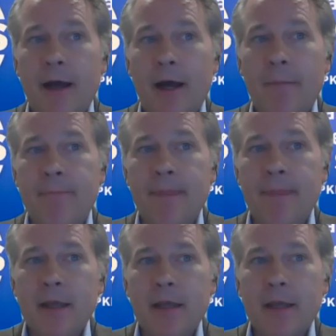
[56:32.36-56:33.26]

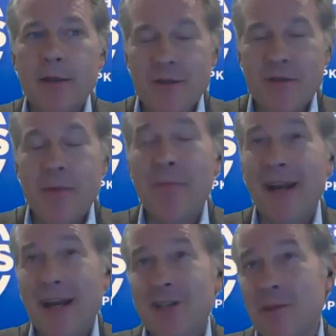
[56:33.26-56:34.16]
that
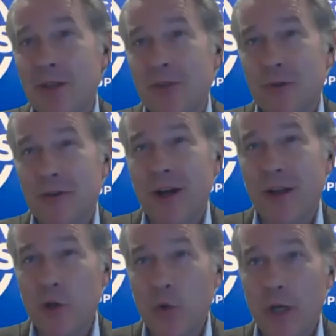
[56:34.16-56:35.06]
might actually be a sort of
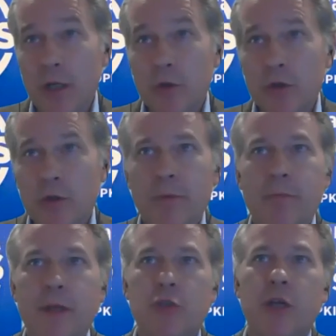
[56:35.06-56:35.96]
continuity to a Trump
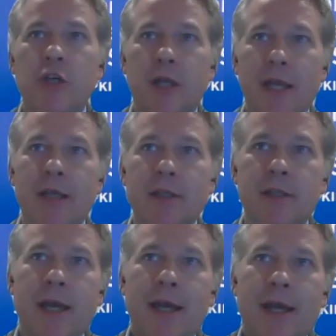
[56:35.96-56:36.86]
administration
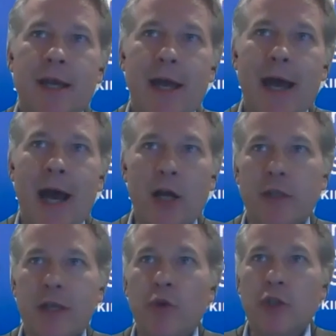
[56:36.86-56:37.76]
is
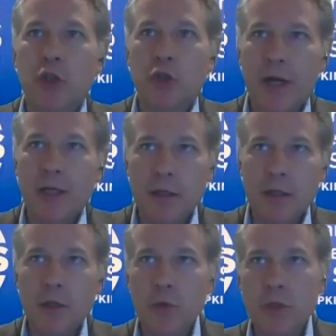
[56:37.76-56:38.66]
actually restraint in
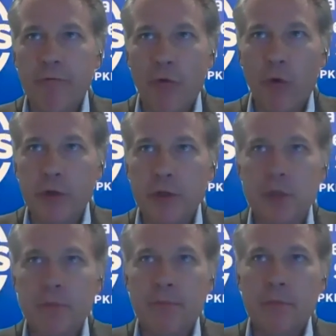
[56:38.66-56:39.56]
the use of
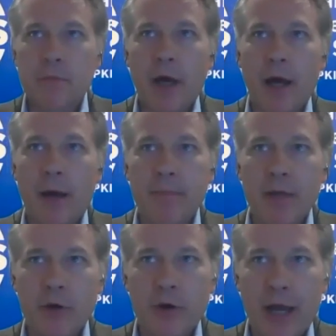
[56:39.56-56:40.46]
force
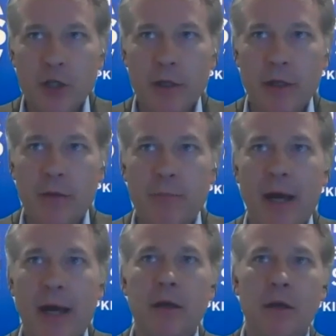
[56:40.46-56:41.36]
internationally.
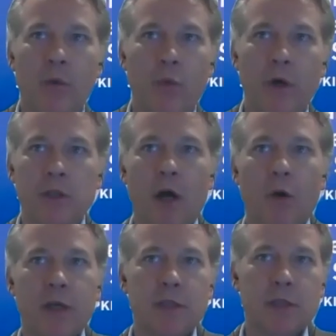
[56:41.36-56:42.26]
Biden was
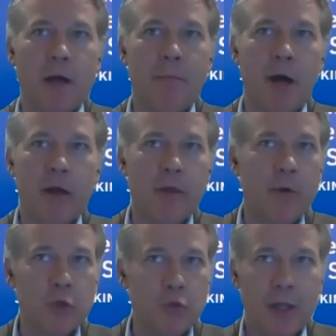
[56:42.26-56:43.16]
always among the
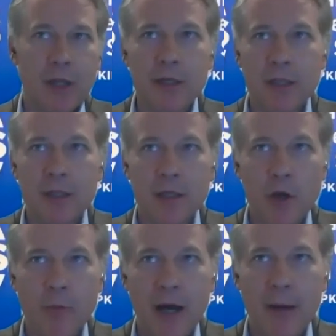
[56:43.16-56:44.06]
most reluctant in
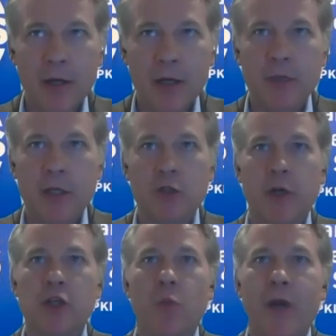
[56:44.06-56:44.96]
the Obama
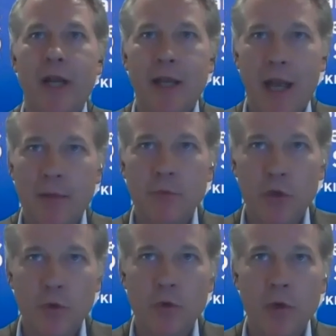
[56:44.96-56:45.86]
administration when it came
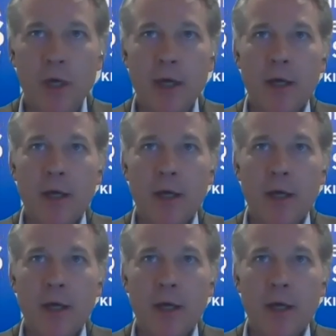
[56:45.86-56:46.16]
to